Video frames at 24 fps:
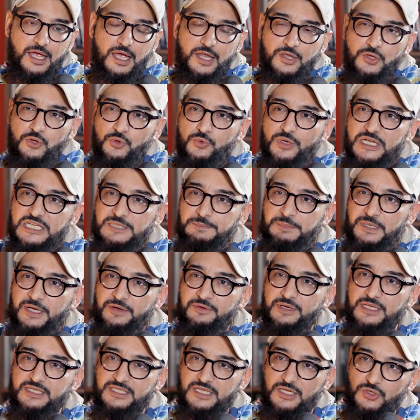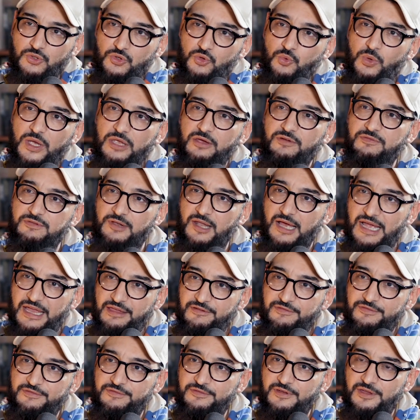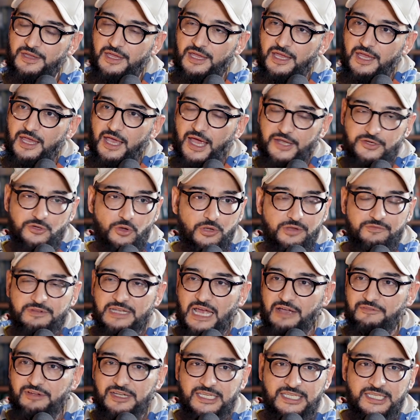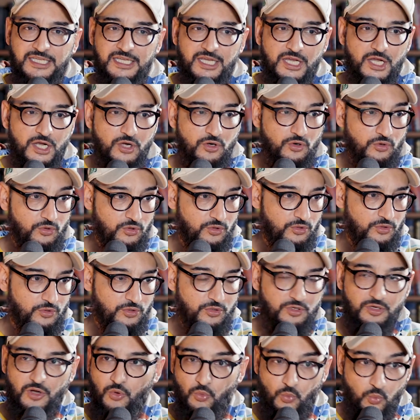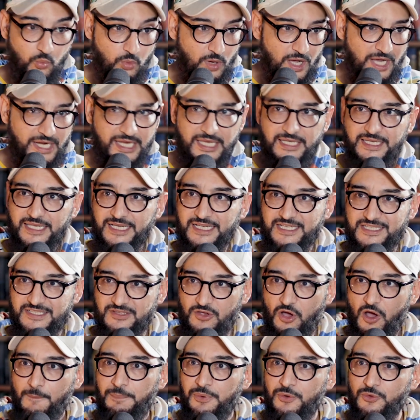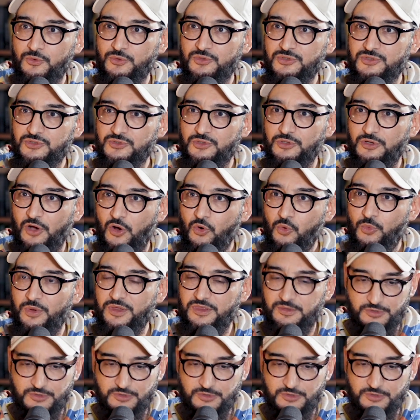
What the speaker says: new experience, a new way of life, and you don't even have any, working examples to go with,